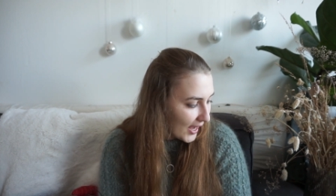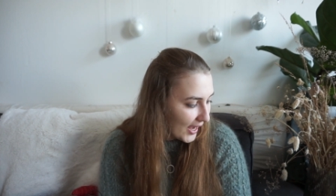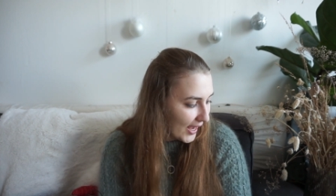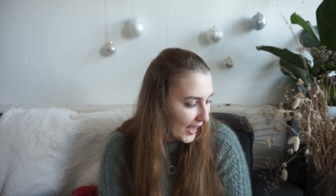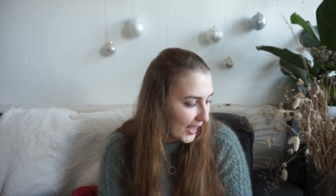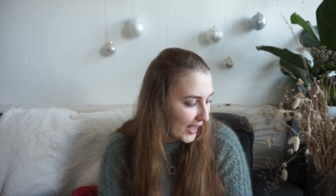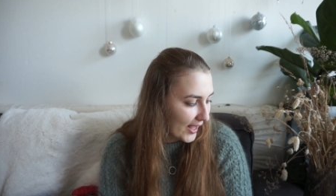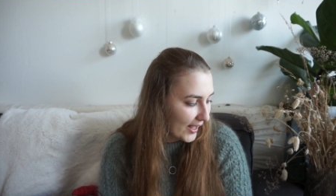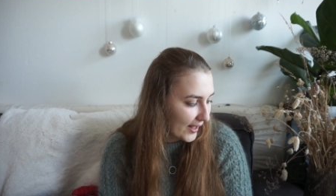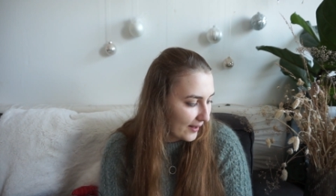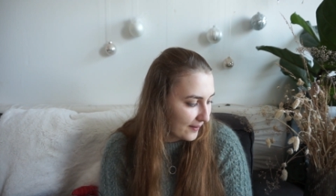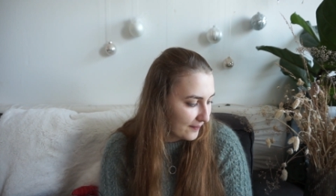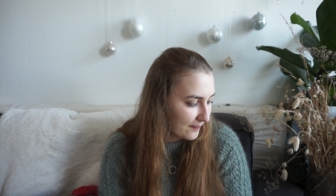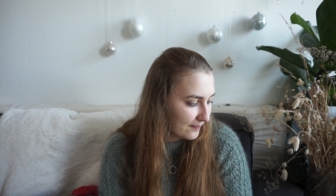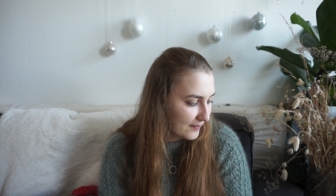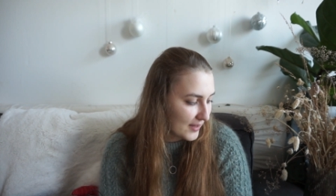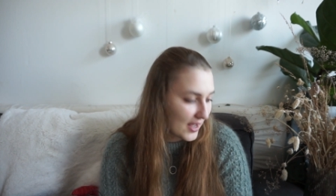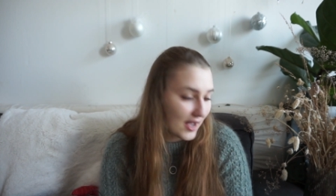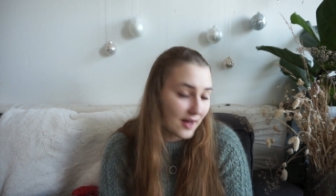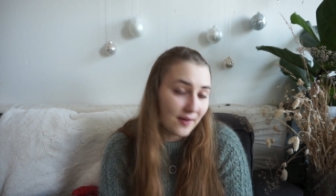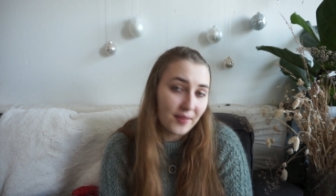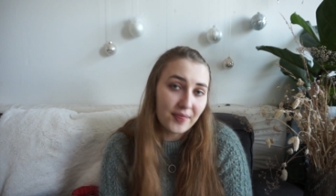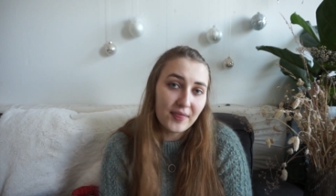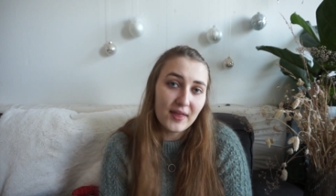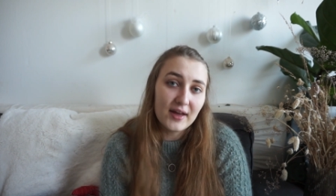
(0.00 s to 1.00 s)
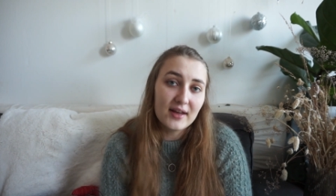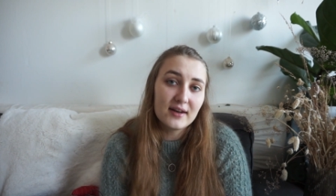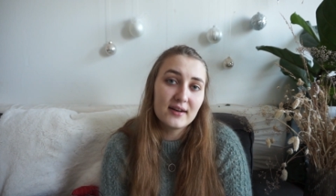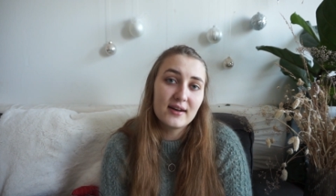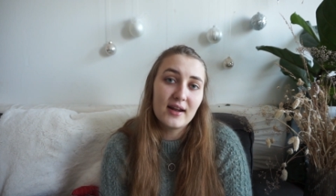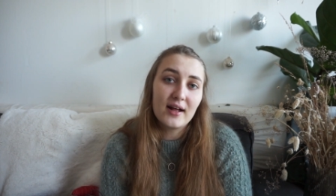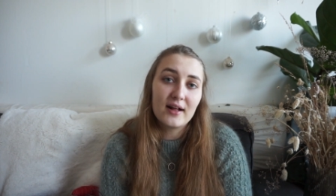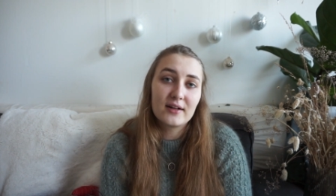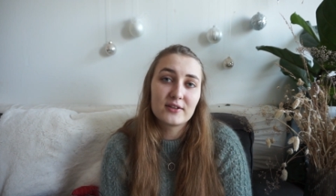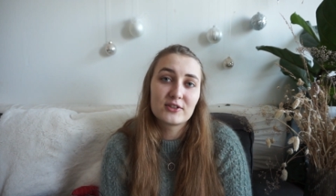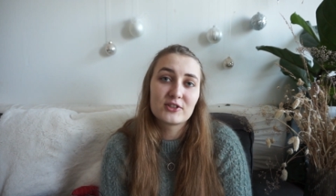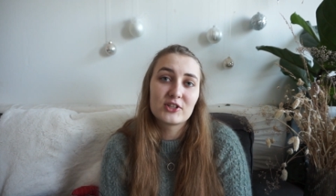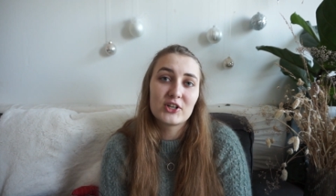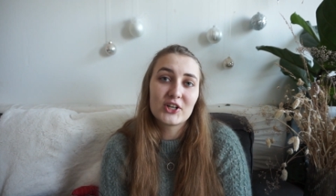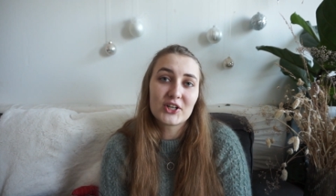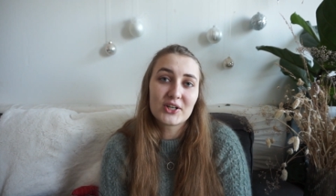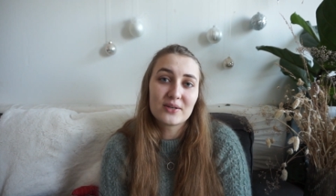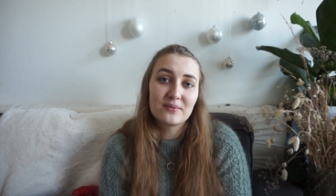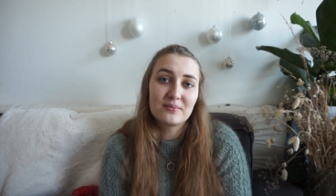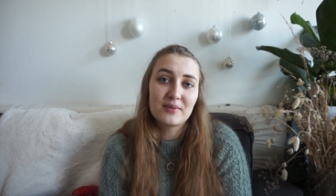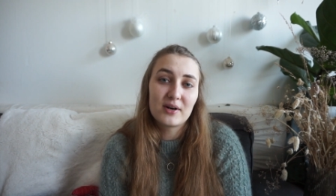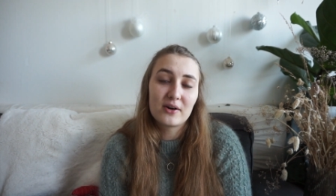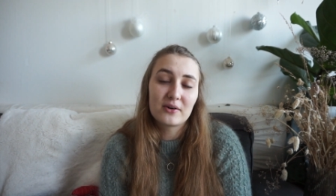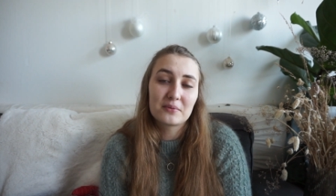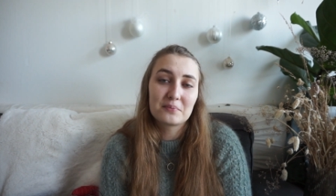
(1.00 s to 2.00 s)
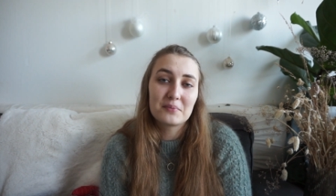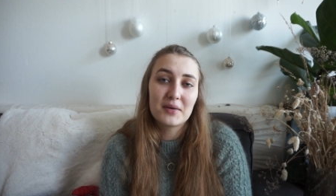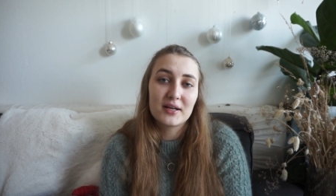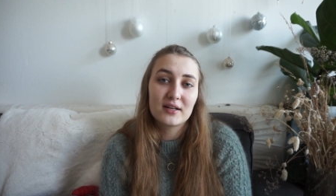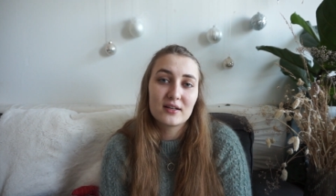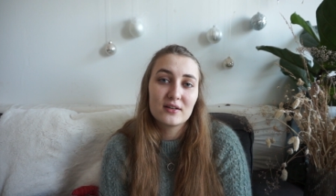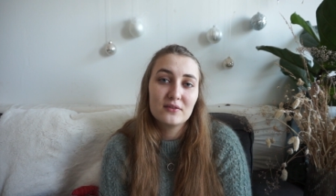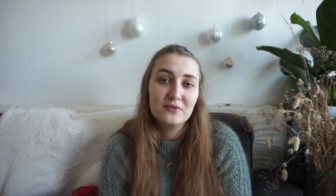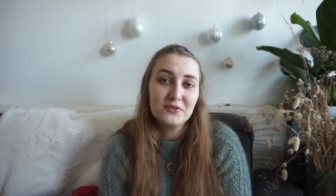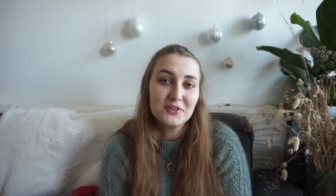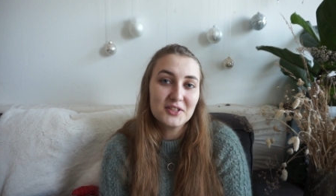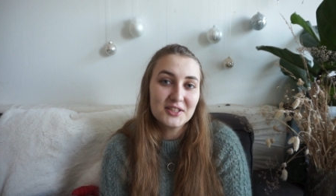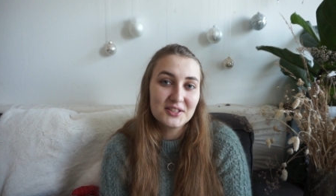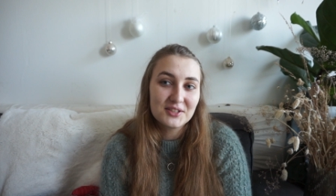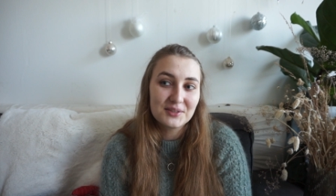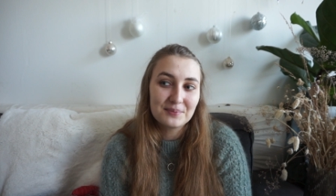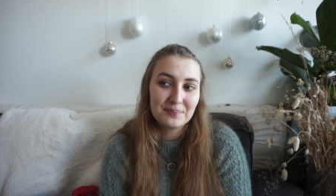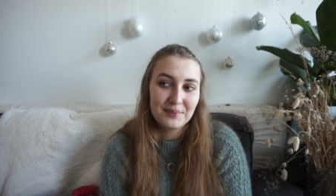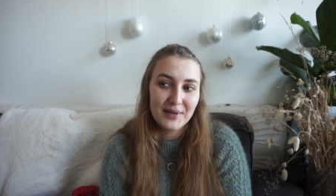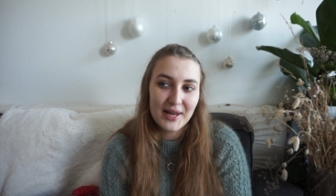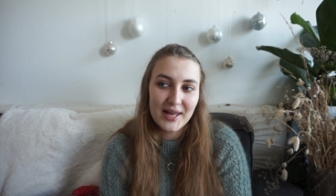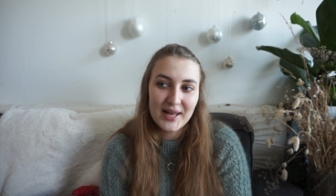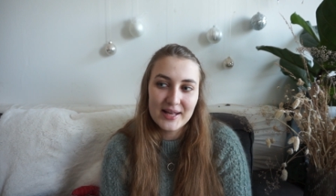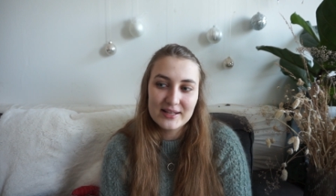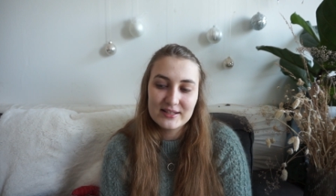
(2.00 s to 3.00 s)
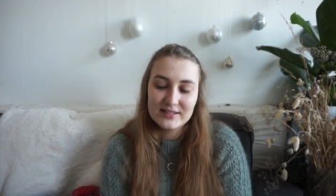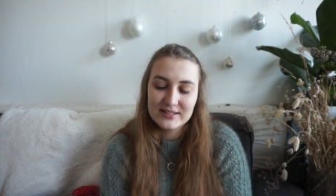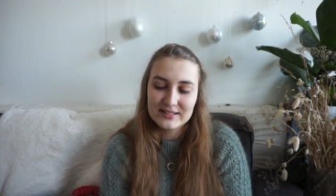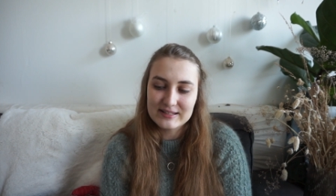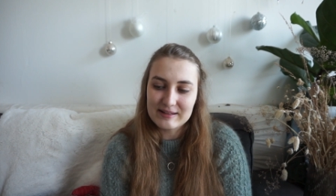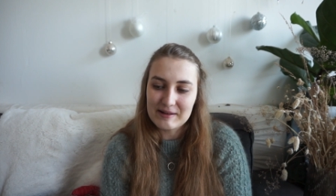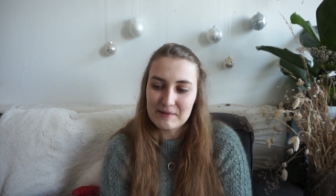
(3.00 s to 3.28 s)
Then I'll talk about my gift knitting plans,